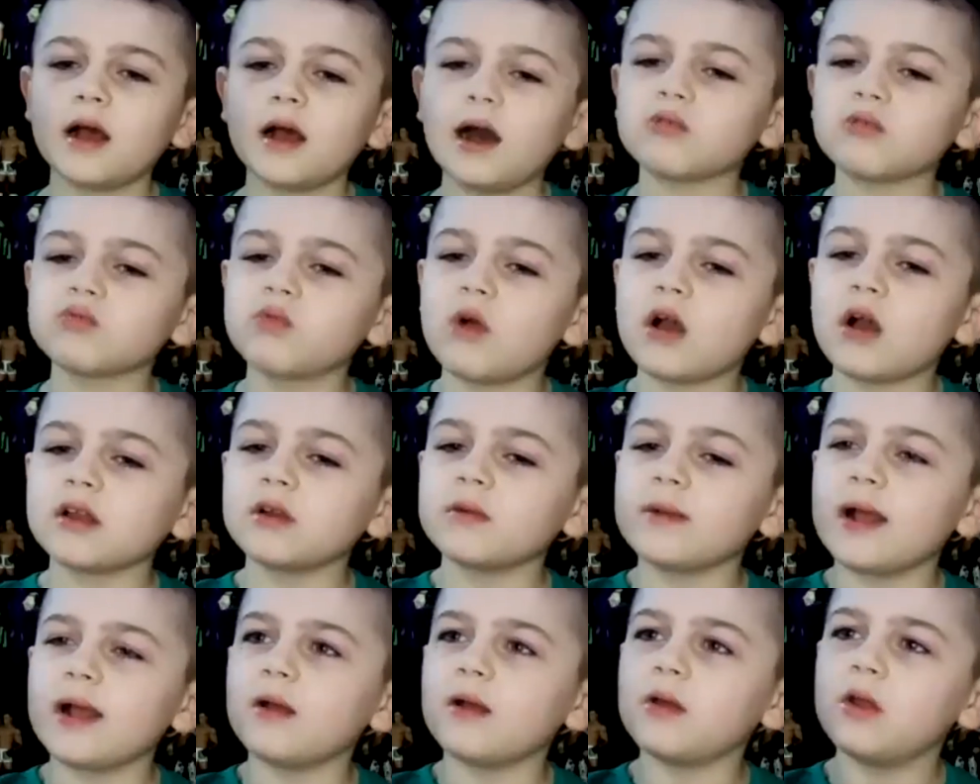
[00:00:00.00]
I was walking
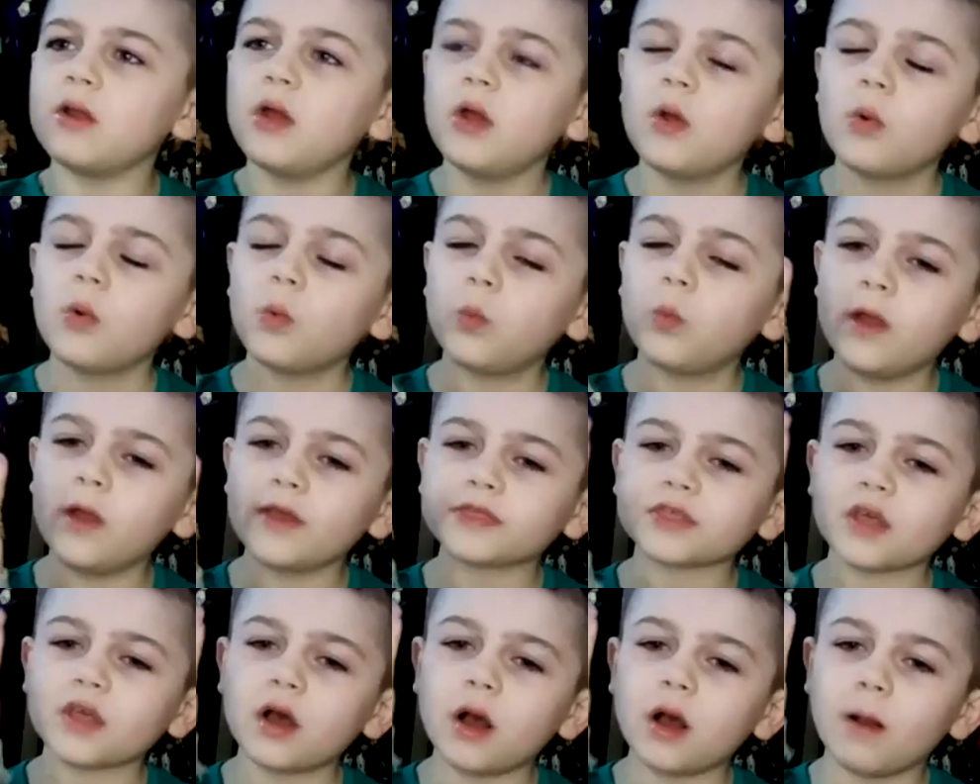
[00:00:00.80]
around
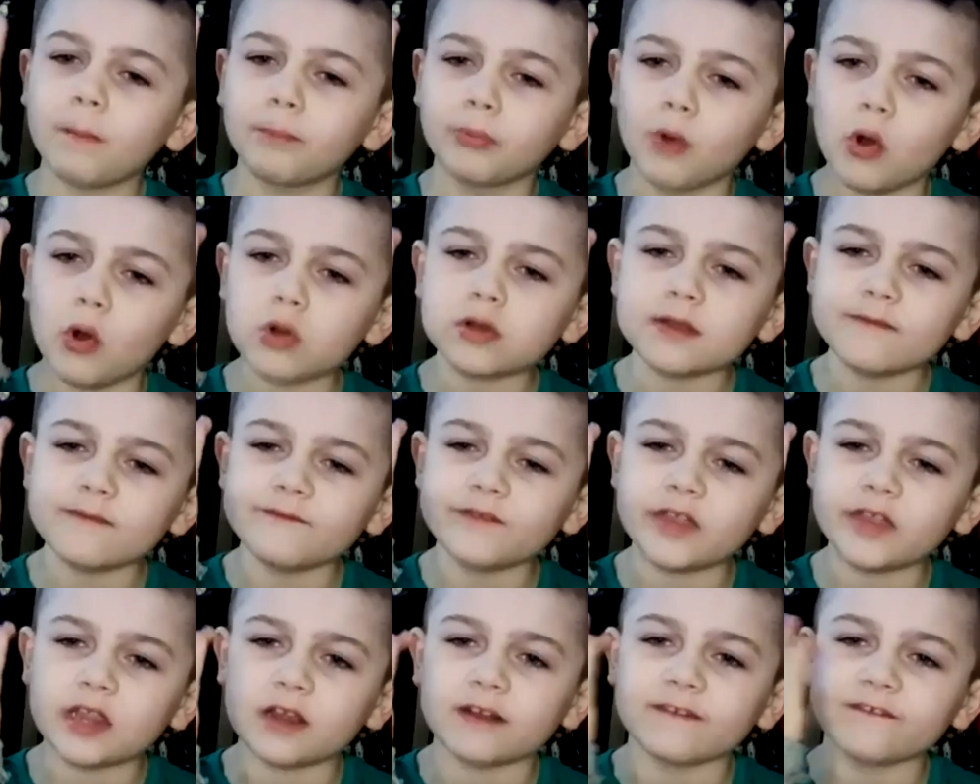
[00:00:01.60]
with a broken
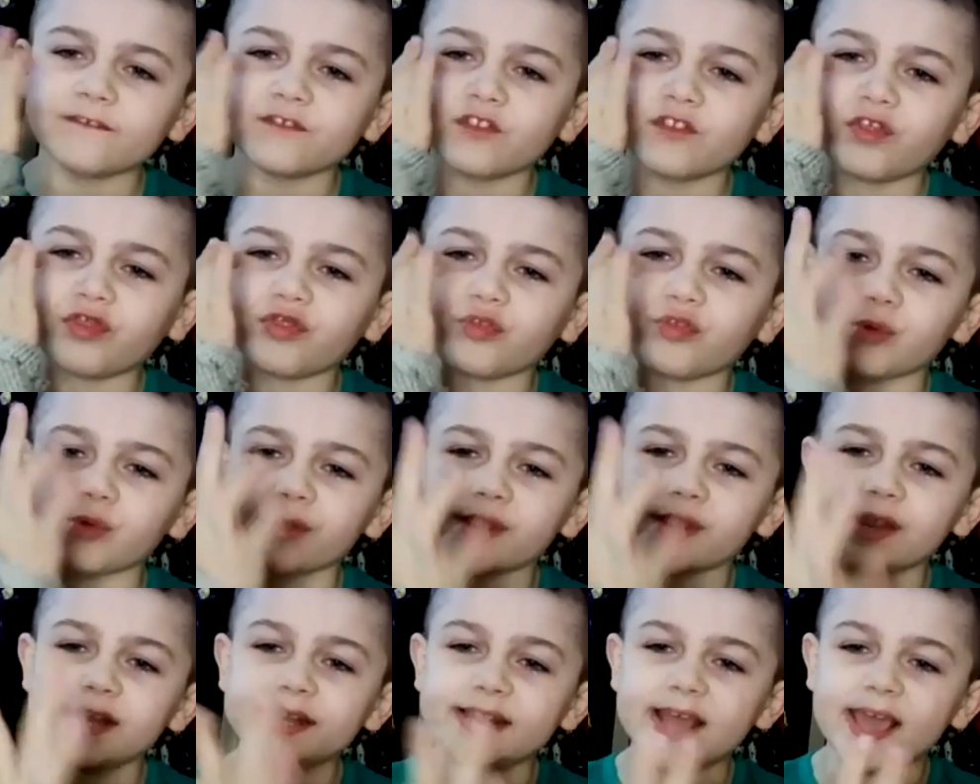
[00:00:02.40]
finger for
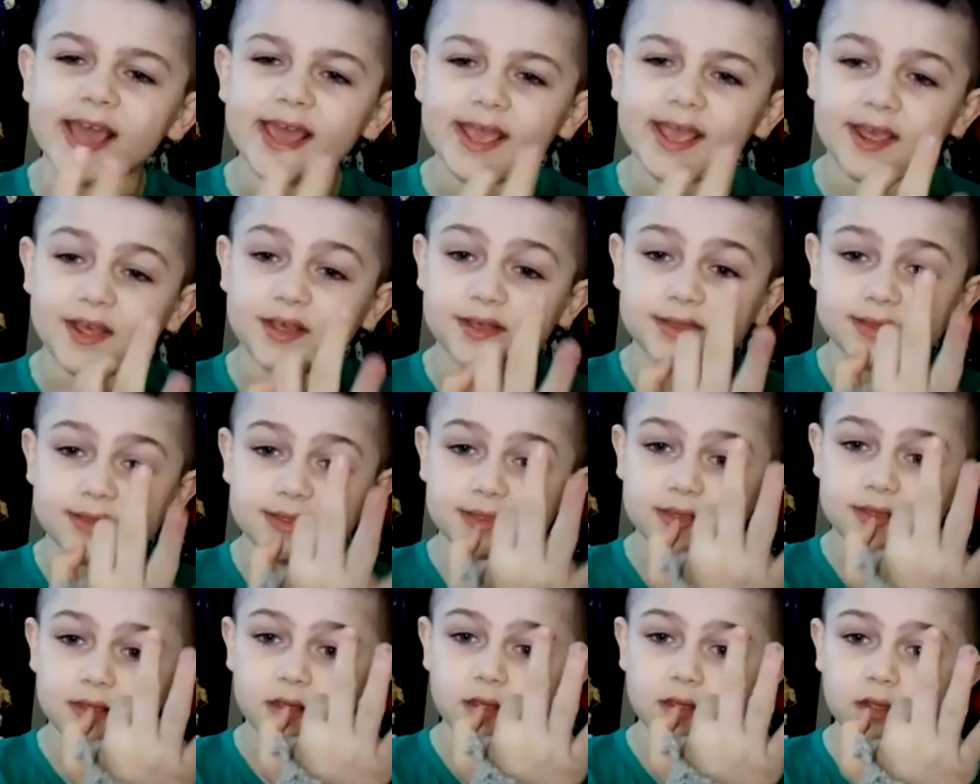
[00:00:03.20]
3
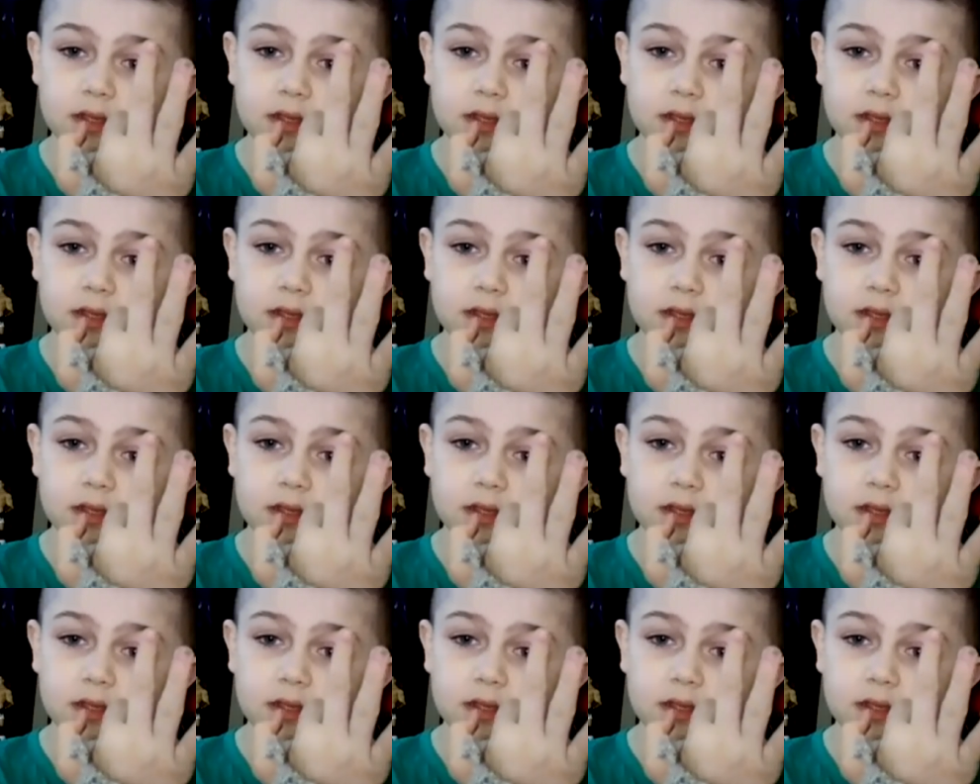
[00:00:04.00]
days.